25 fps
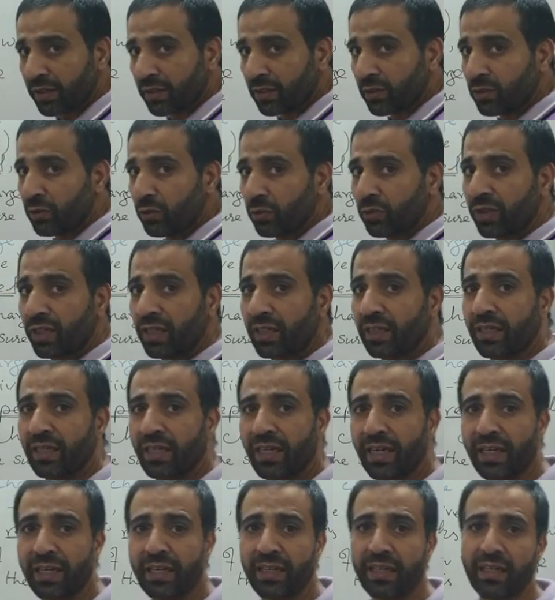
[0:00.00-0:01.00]
You
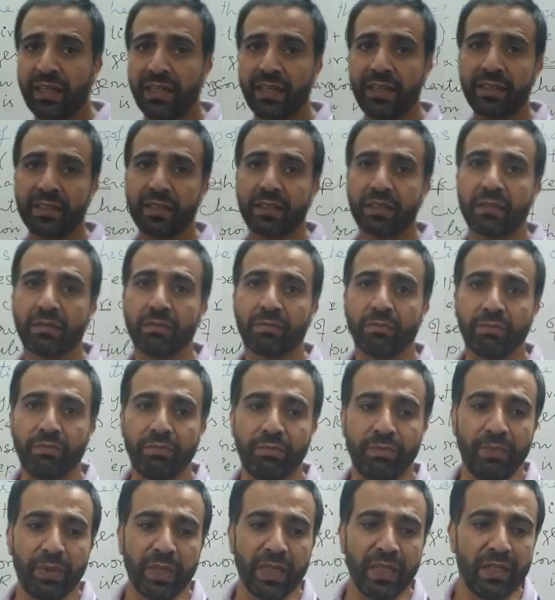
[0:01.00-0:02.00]
cannot
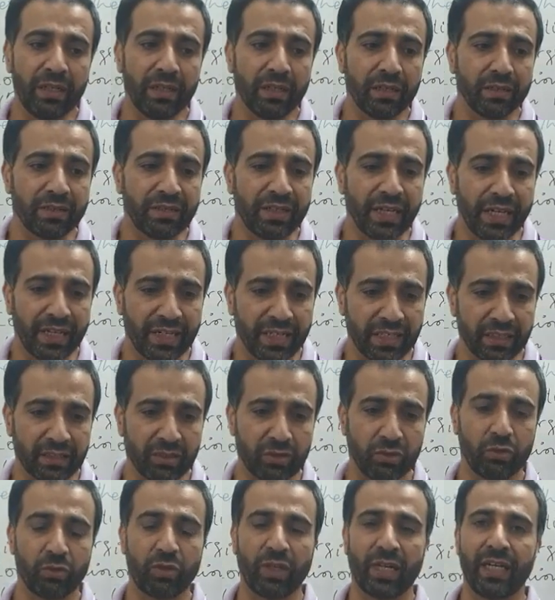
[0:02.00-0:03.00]

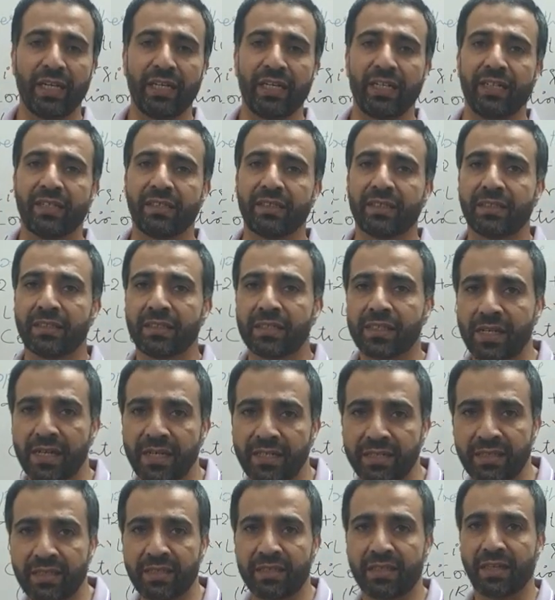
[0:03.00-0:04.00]
you cannot
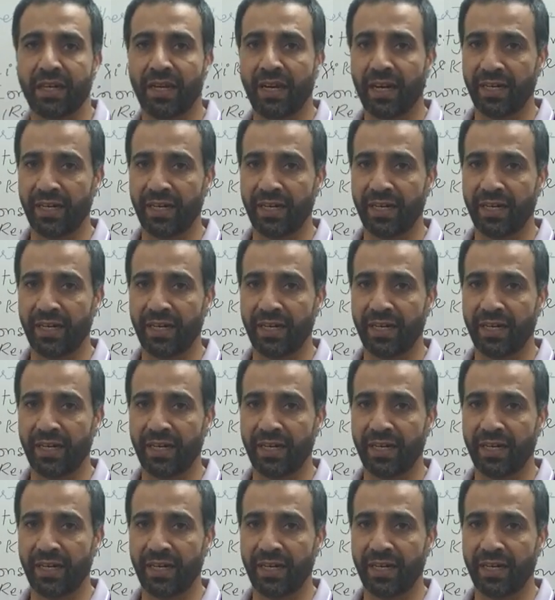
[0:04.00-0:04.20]
trust